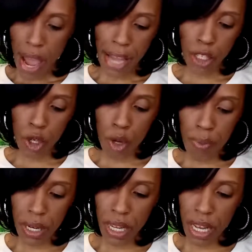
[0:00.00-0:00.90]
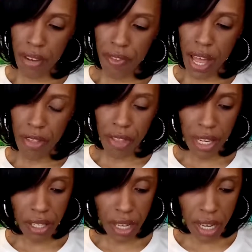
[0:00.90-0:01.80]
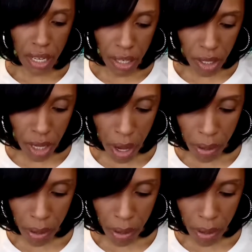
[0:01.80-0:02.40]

I do believe that this is,